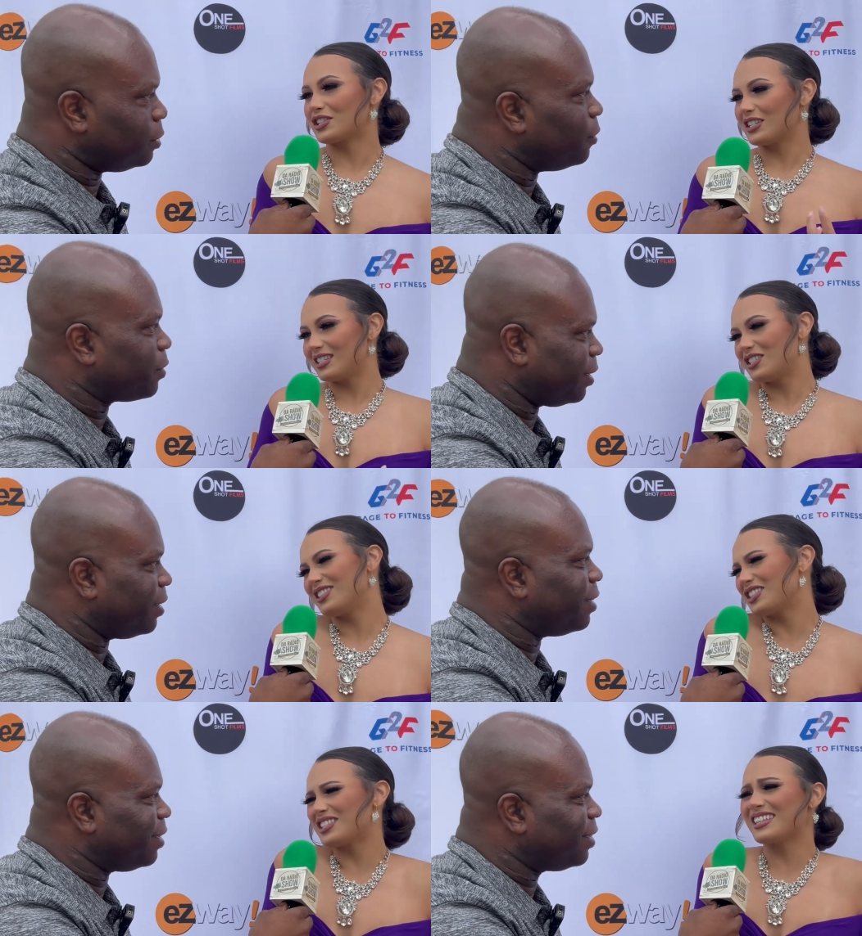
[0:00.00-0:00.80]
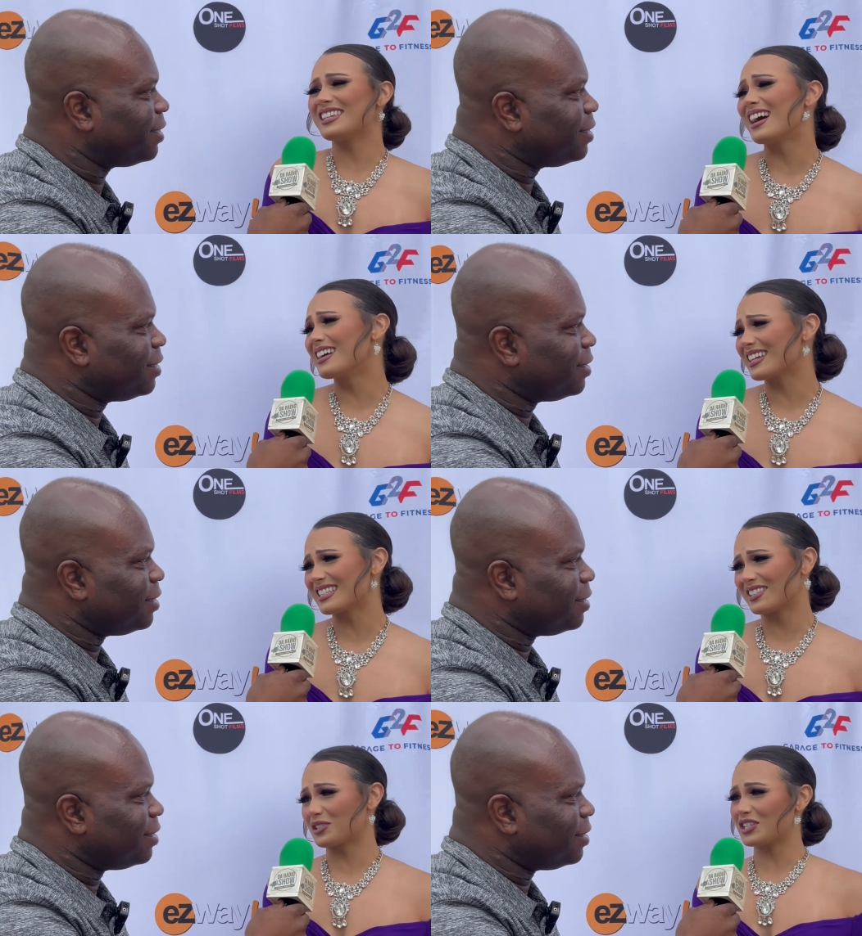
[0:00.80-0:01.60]
Speaker 1: She's, okay. she's the
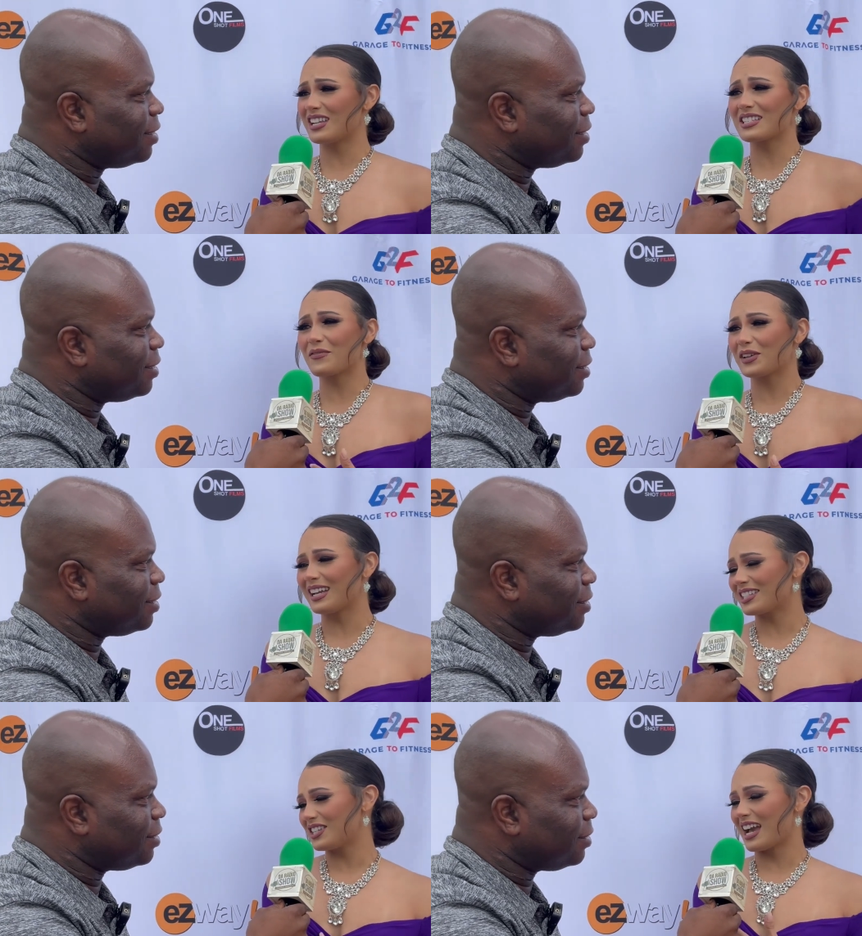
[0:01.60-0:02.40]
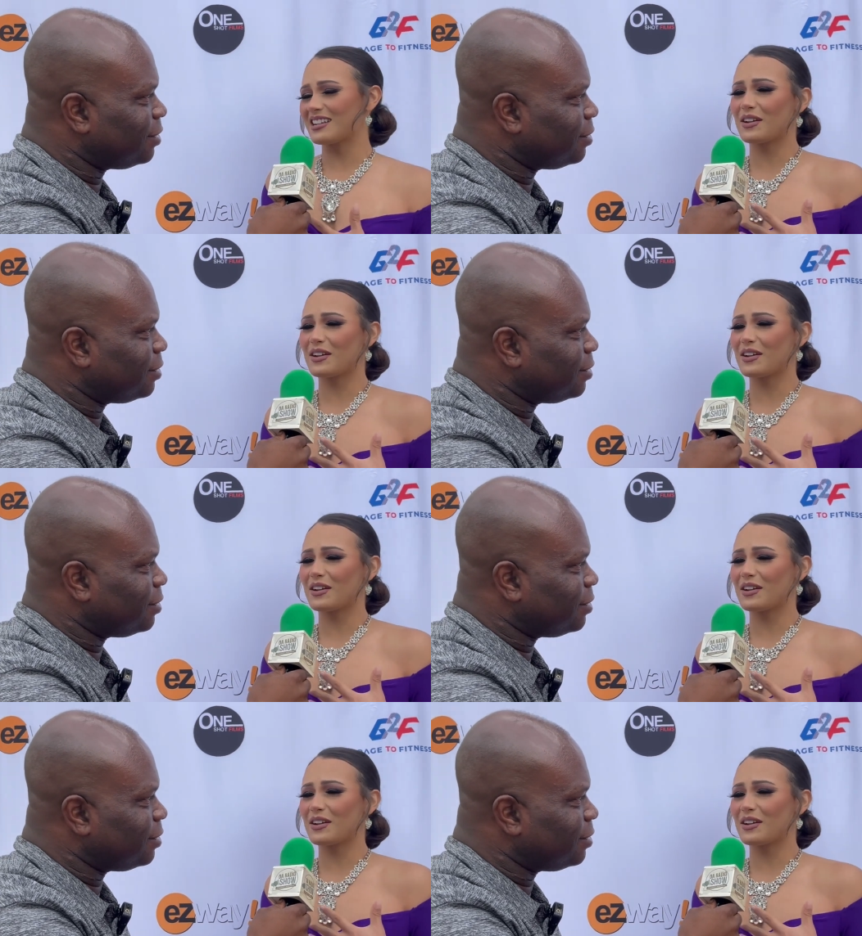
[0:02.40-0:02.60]
youngest, so she doesn't feel like she got